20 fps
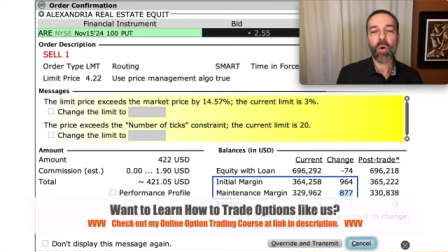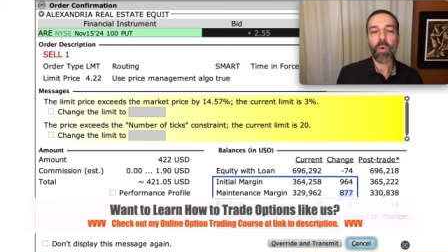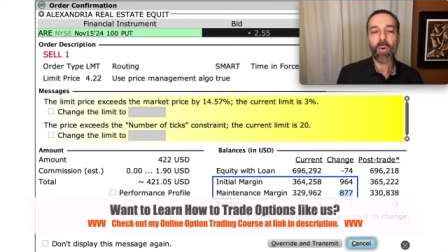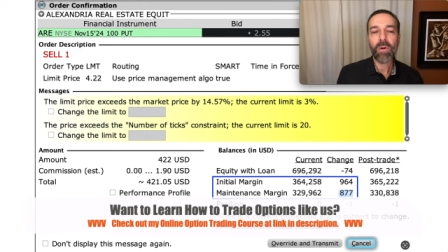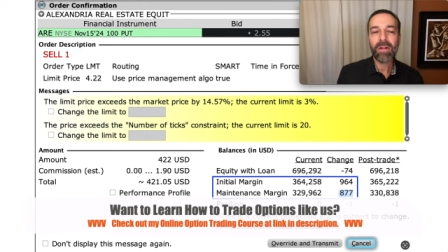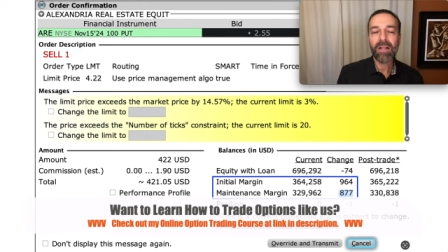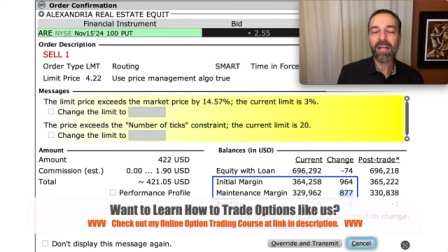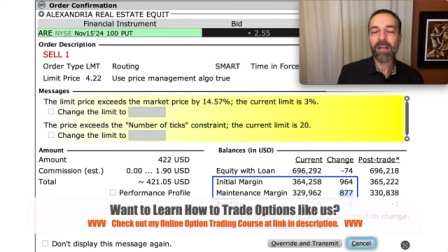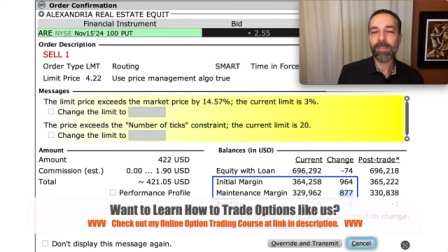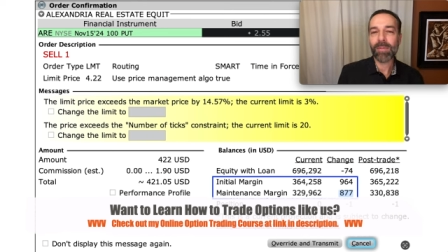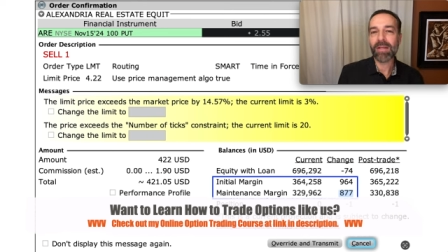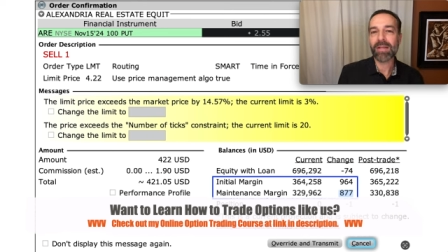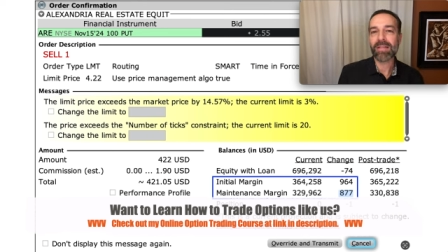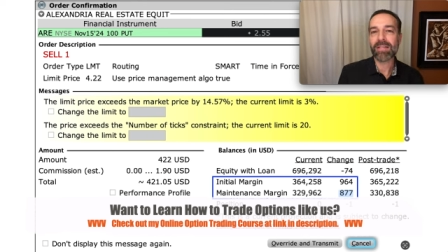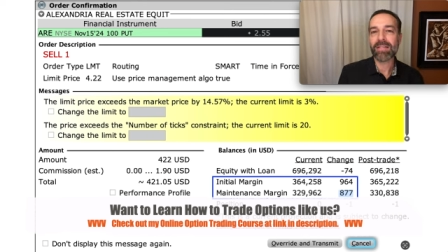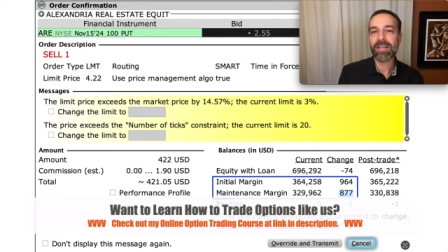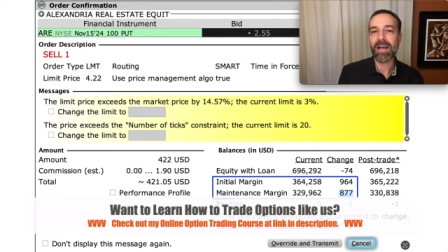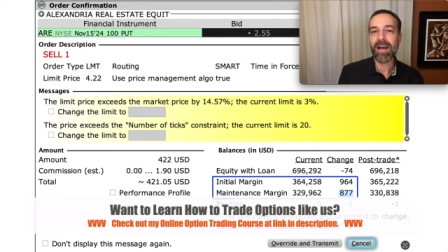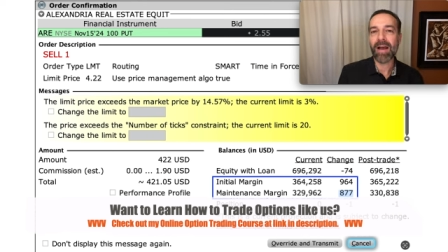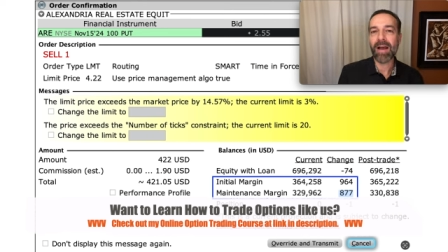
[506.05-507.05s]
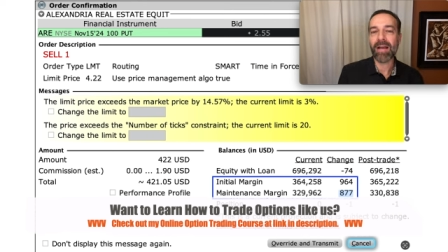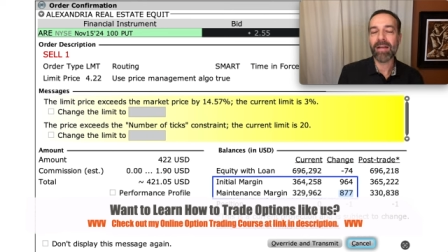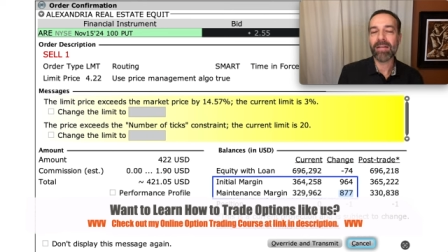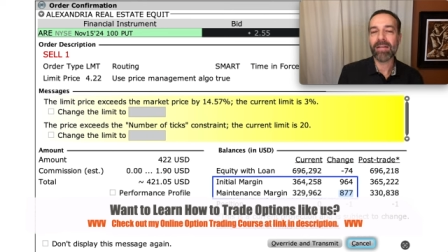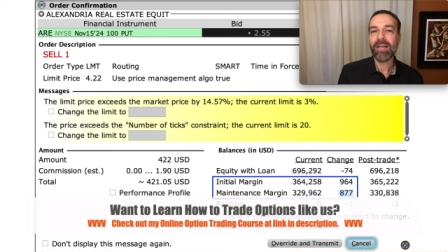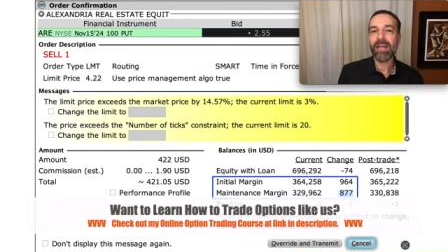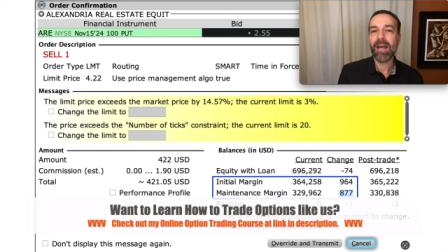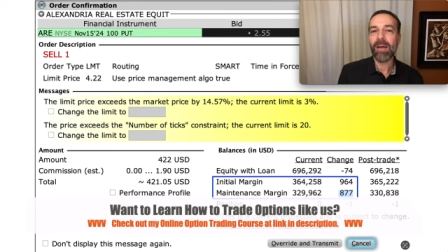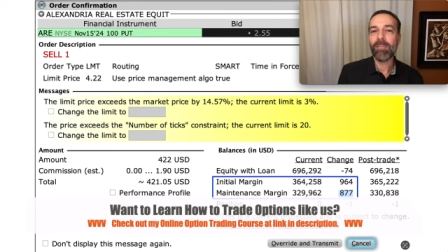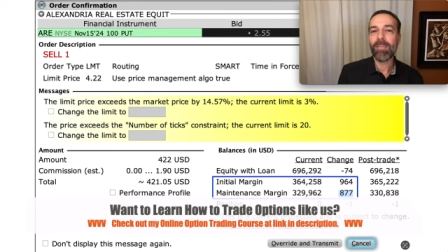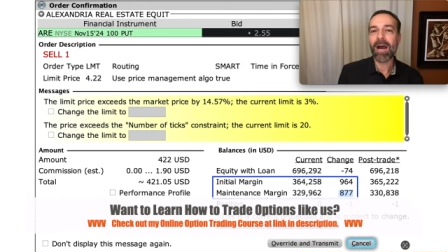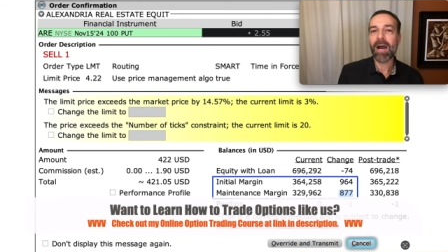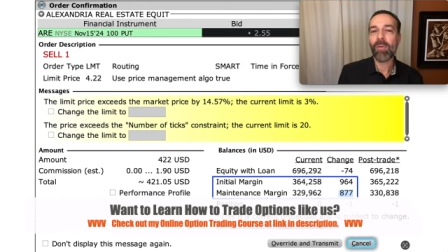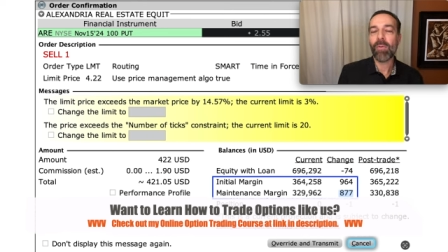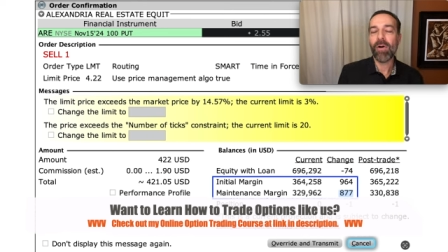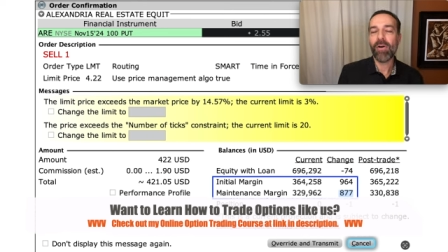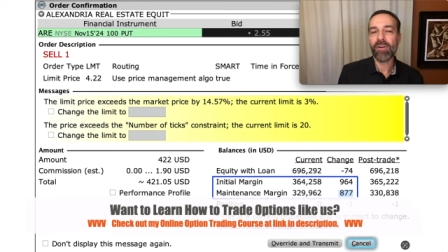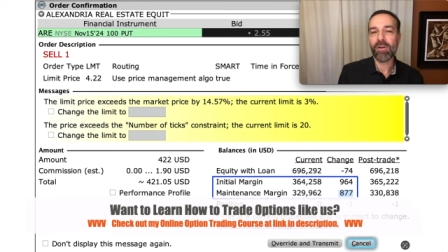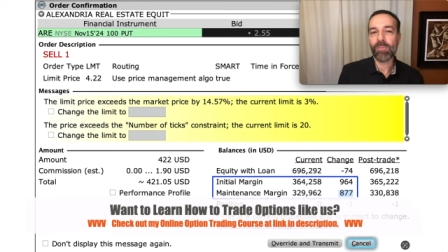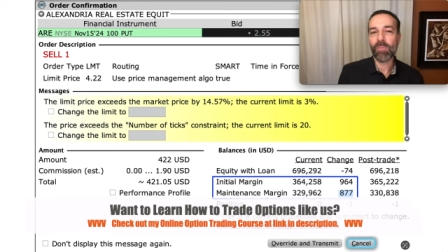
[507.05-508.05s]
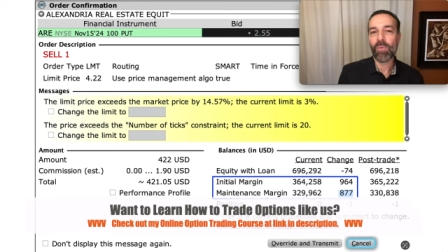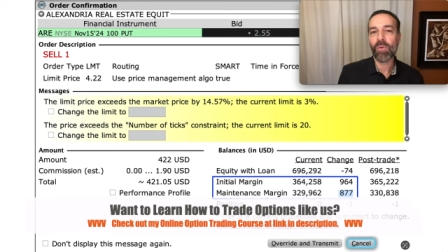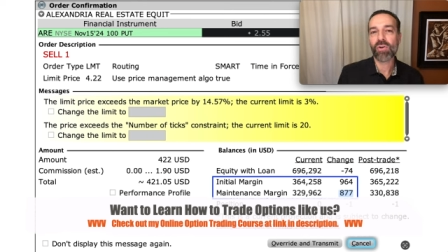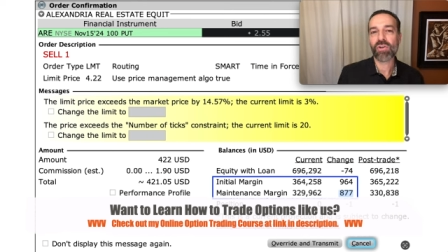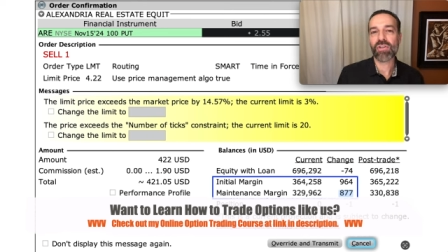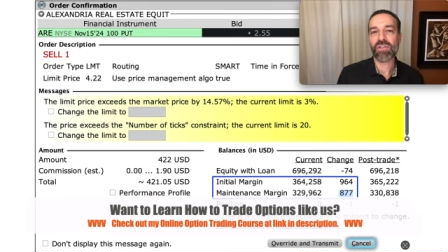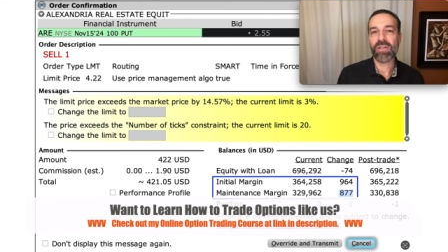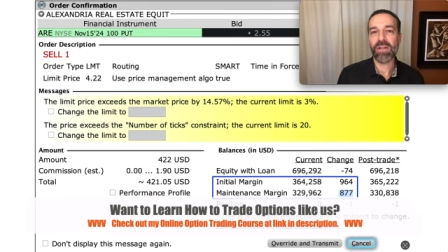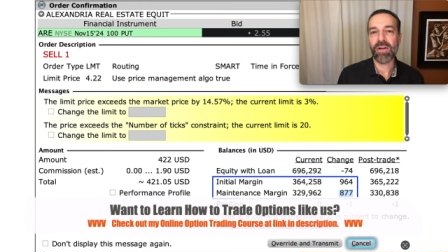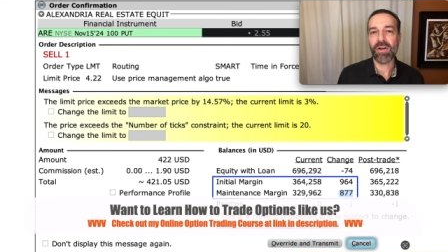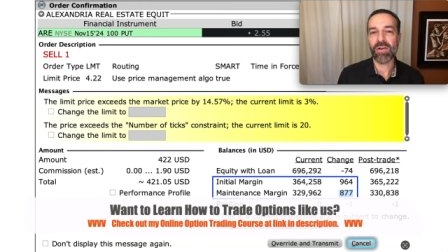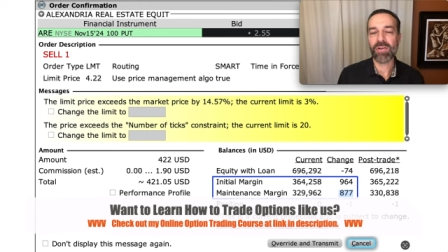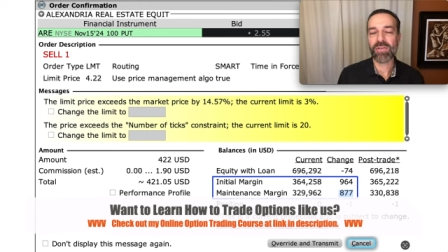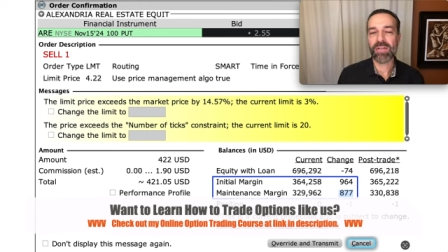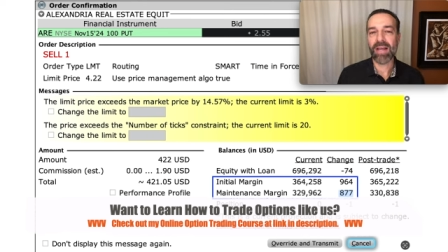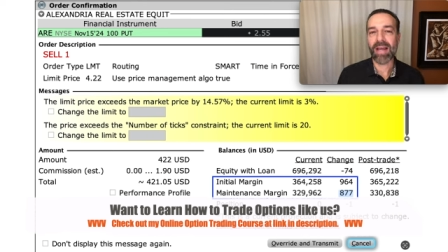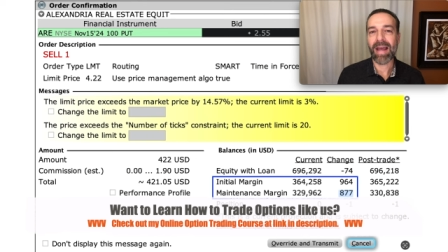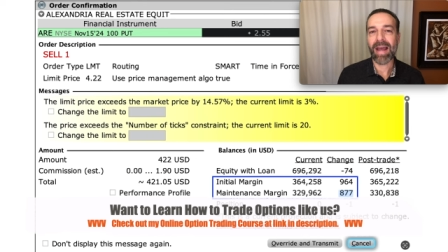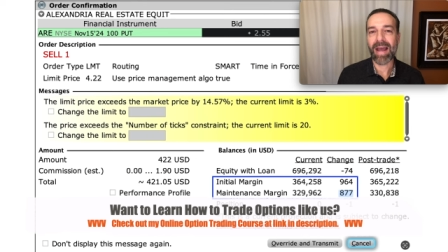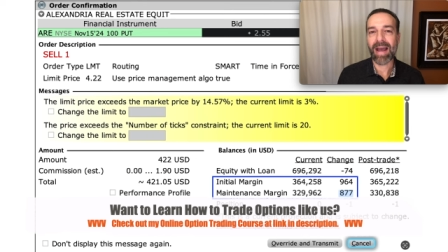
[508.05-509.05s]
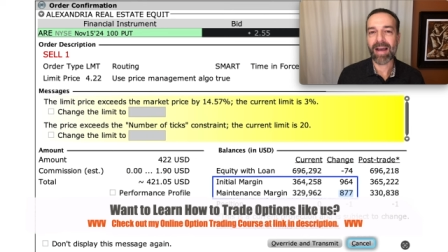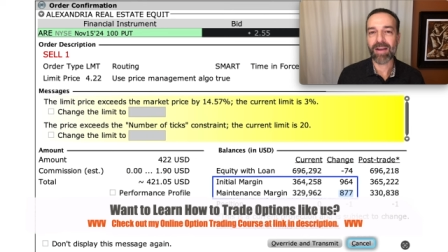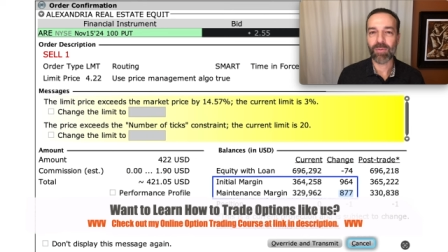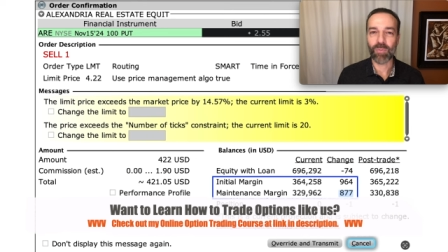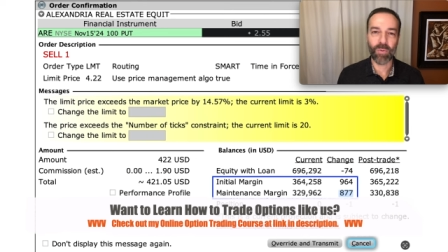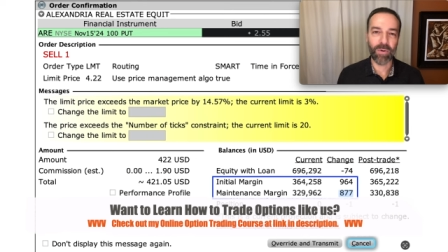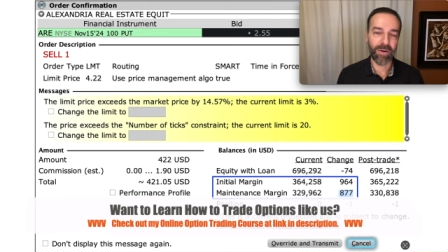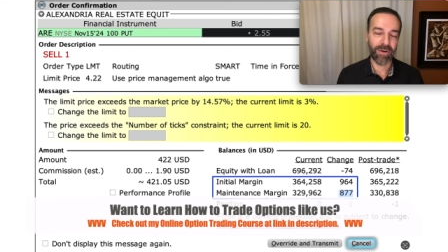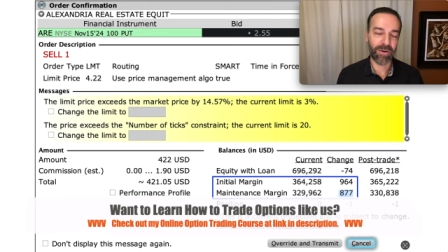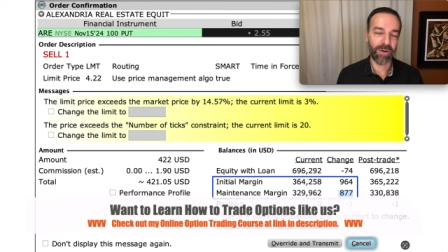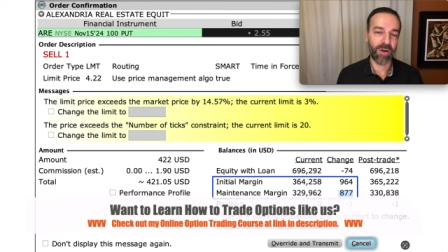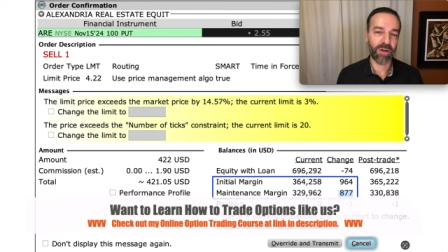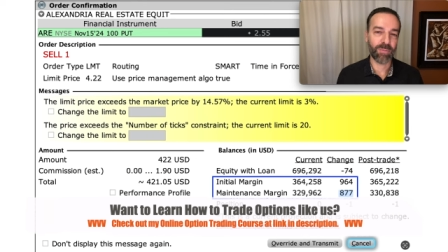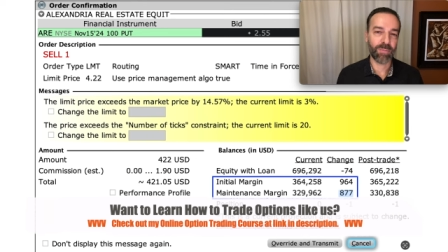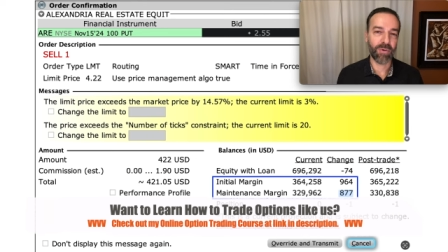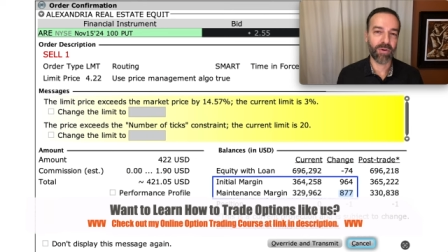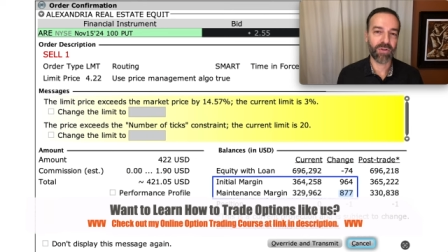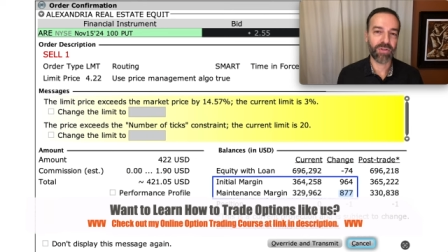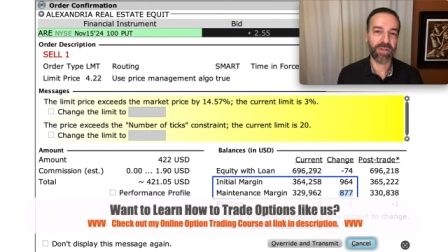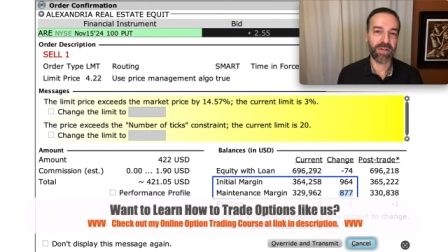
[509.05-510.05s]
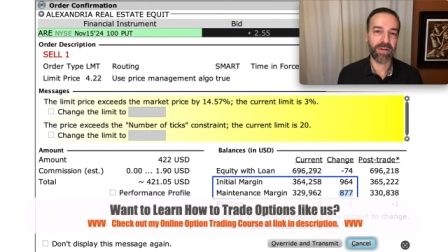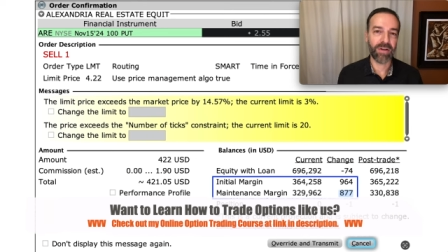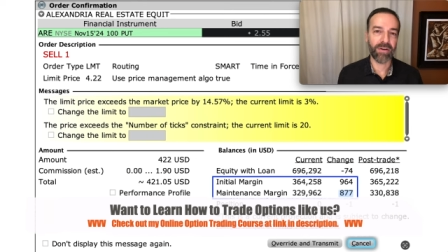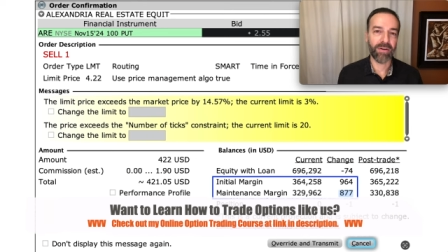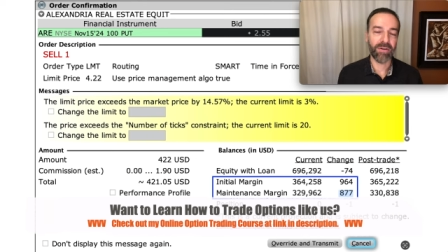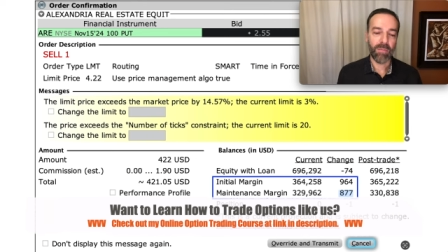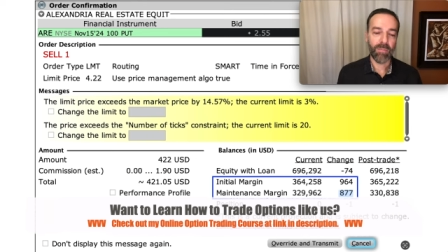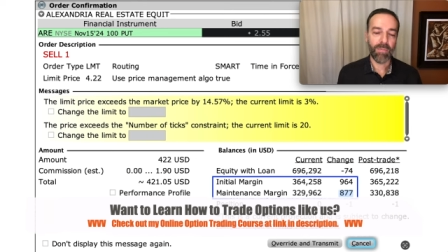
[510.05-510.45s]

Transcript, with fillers: or let it be assigned and buy 100 more shares at $100 per share.